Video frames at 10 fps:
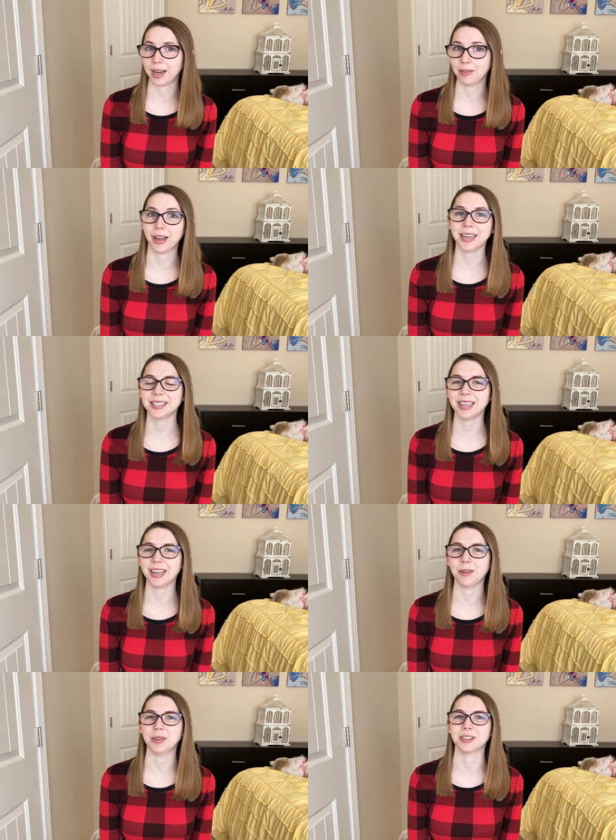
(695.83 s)
I liked
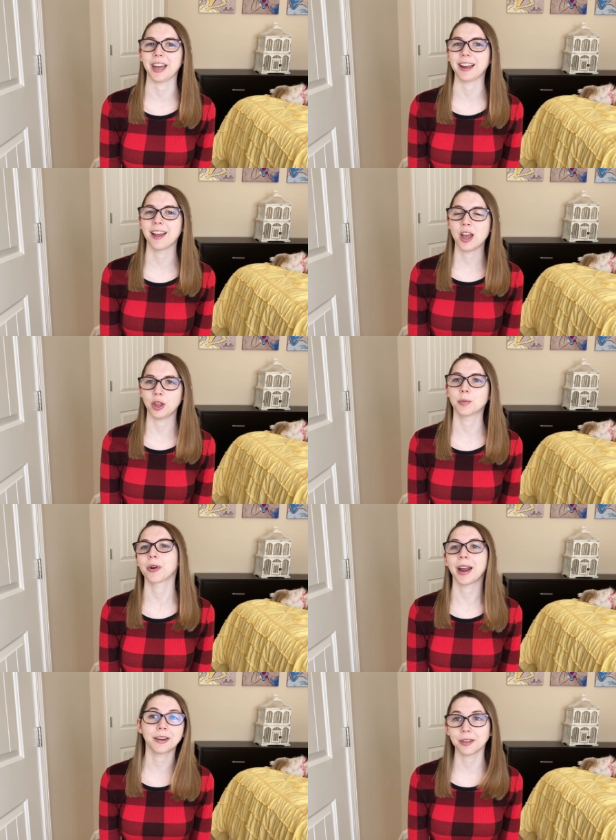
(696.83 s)
it. It was like the
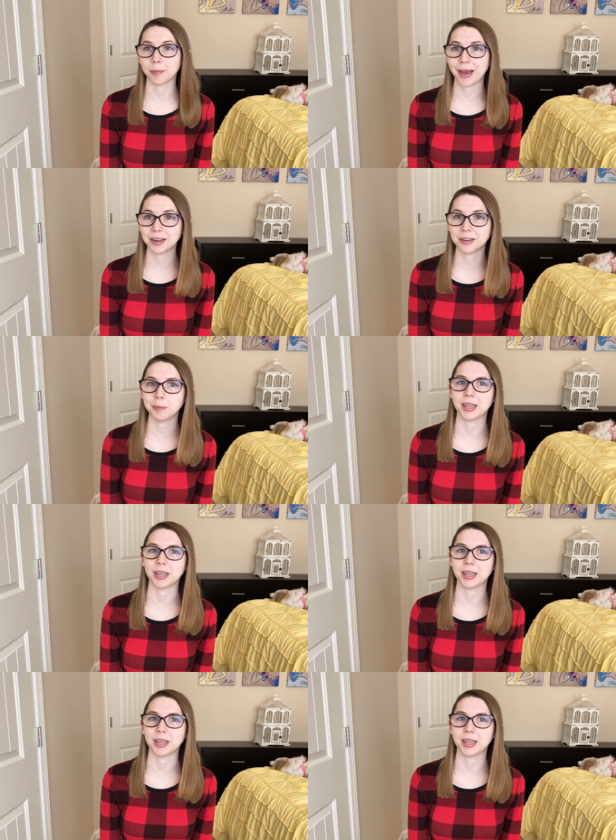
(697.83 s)
brighter the better